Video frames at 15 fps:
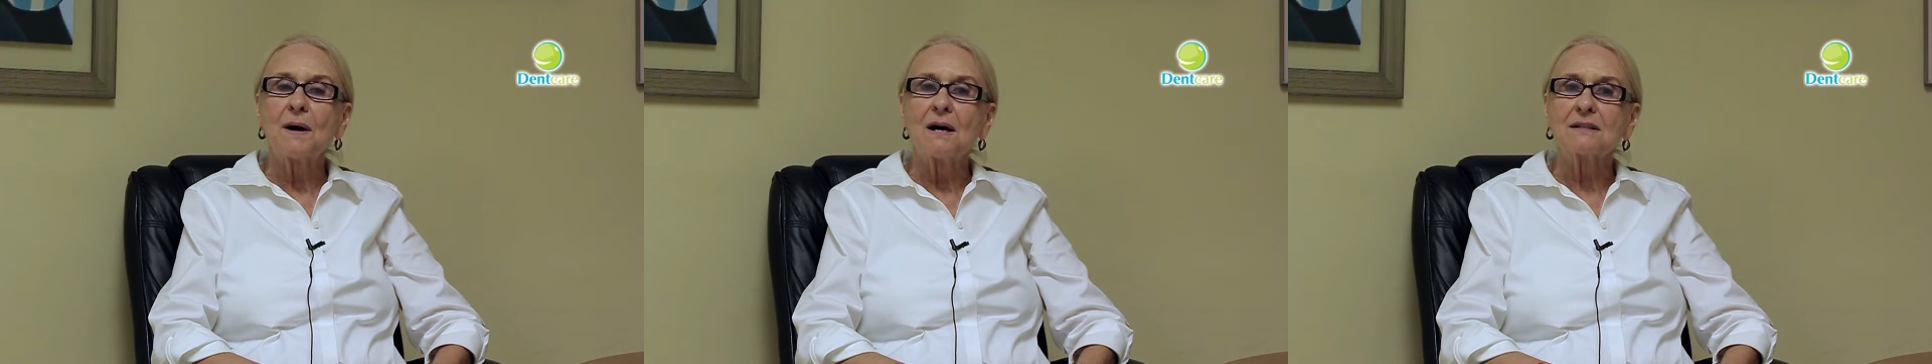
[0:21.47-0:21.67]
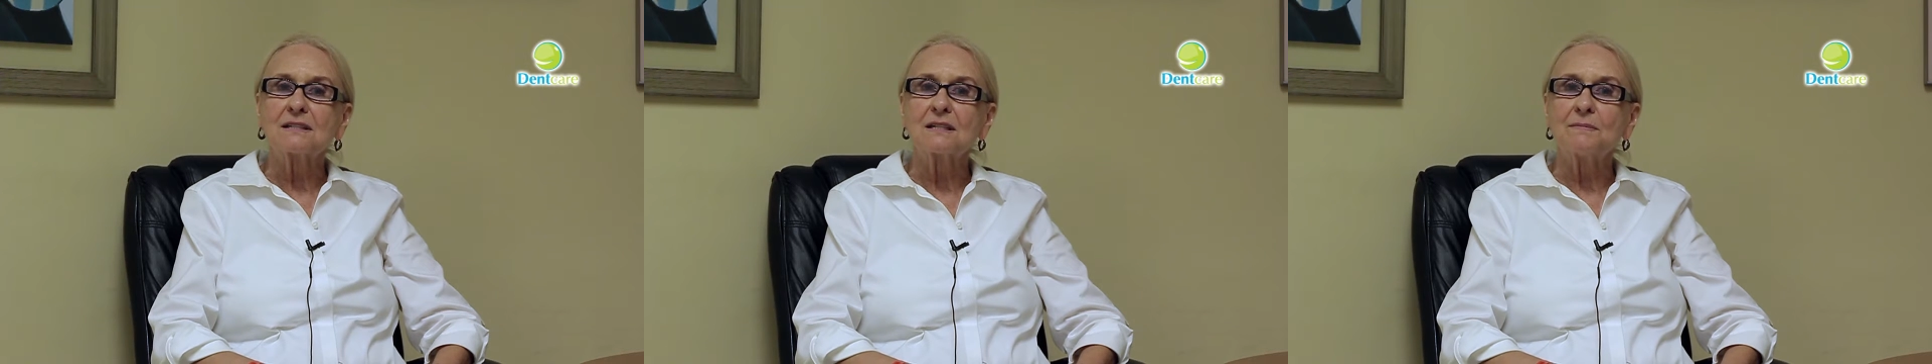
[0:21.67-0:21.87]

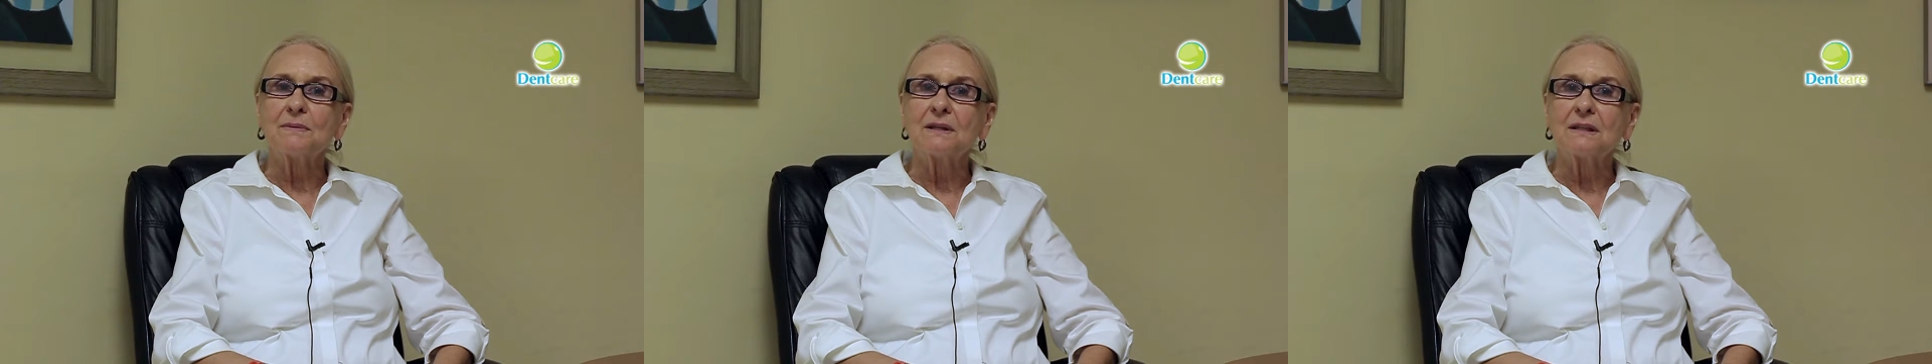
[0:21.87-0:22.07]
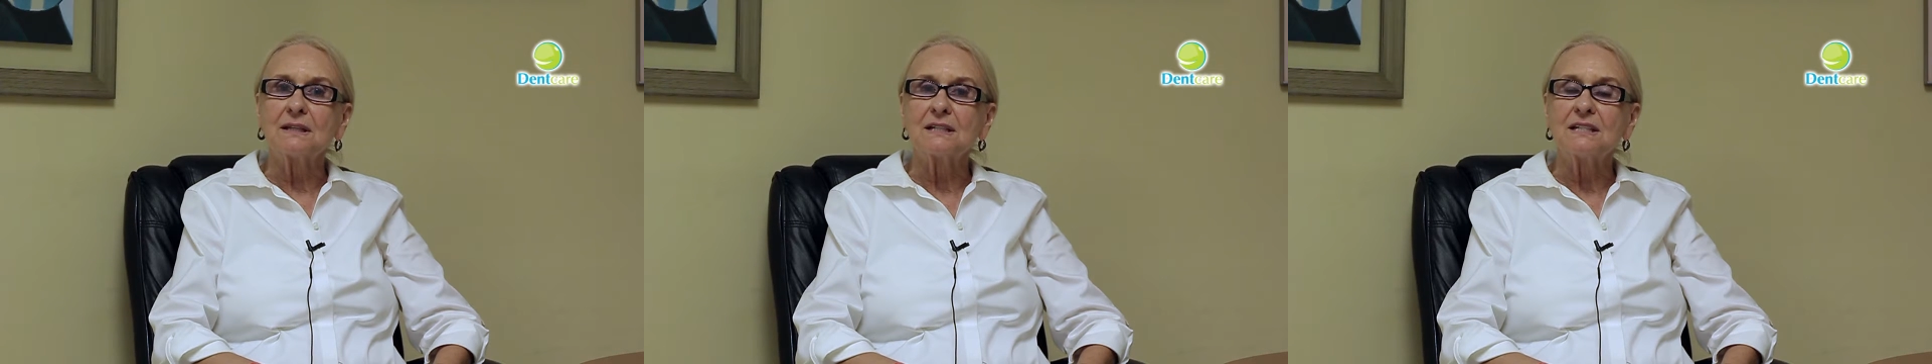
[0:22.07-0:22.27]

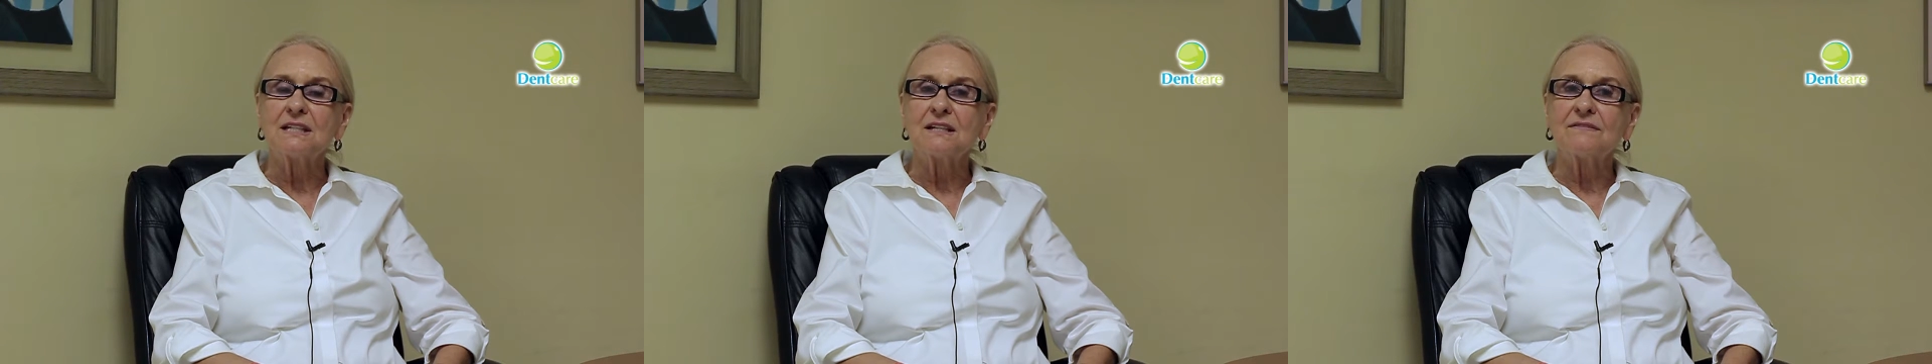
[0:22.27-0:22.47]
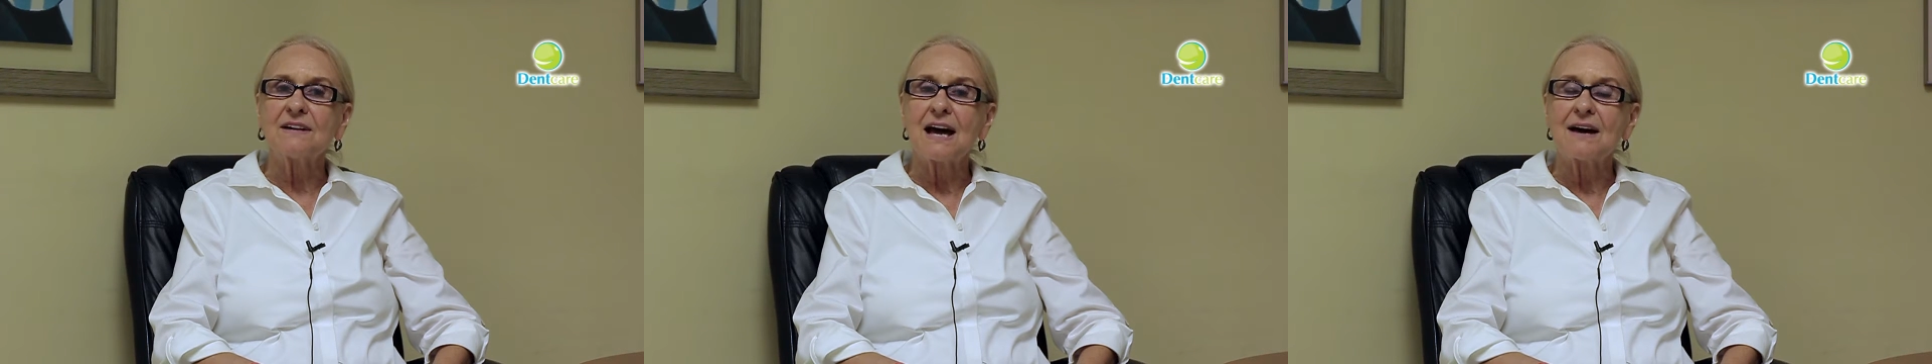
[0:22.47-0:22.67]

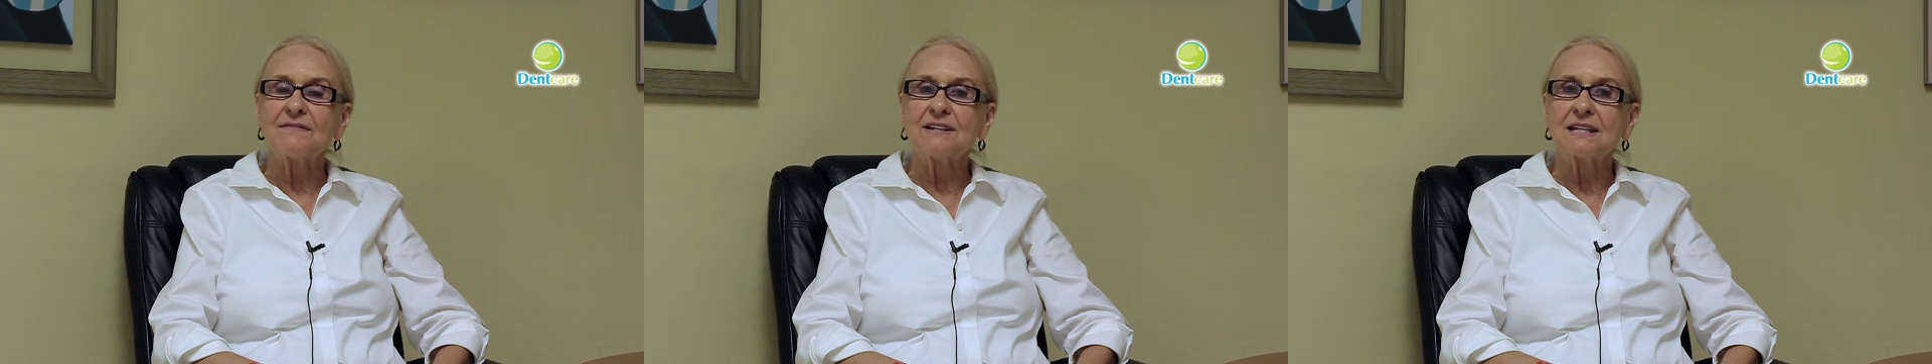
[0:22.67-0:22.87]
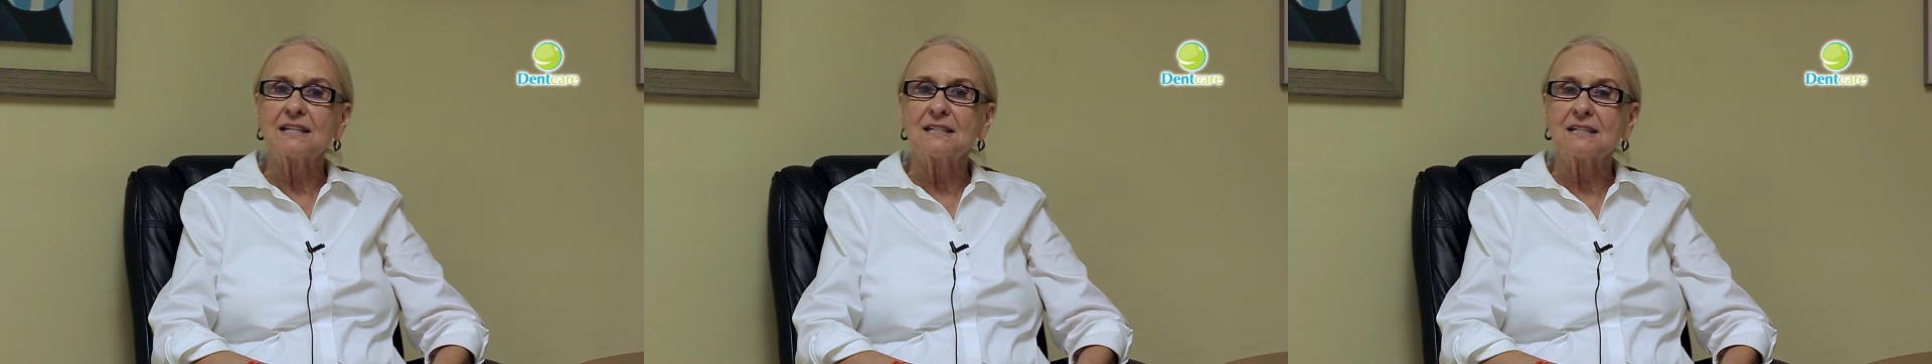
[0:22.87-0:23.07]
possibility of
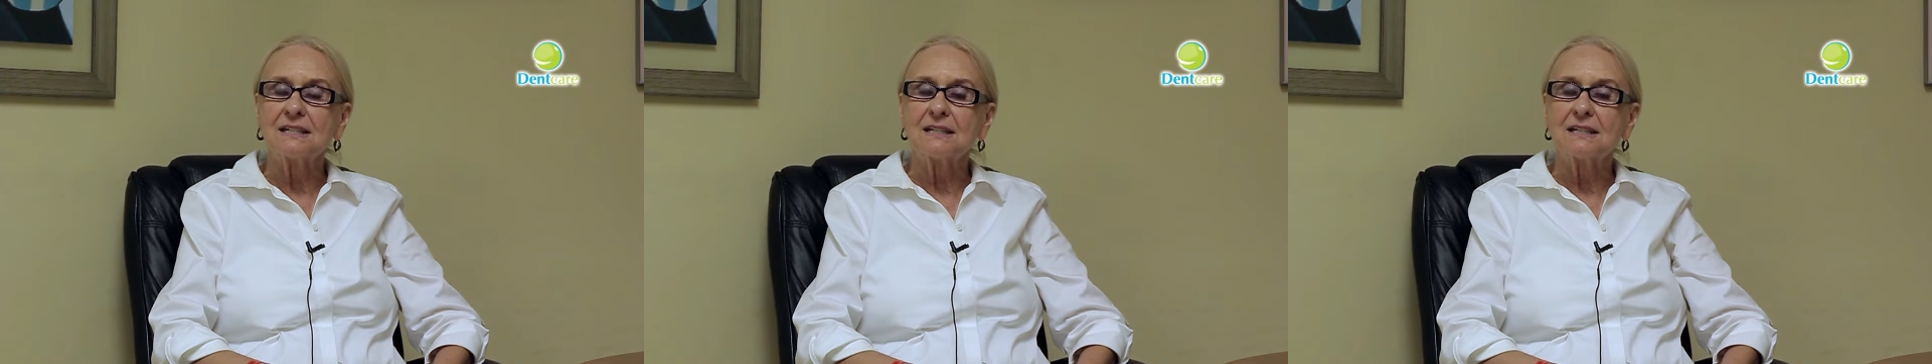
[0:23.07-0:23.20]
having it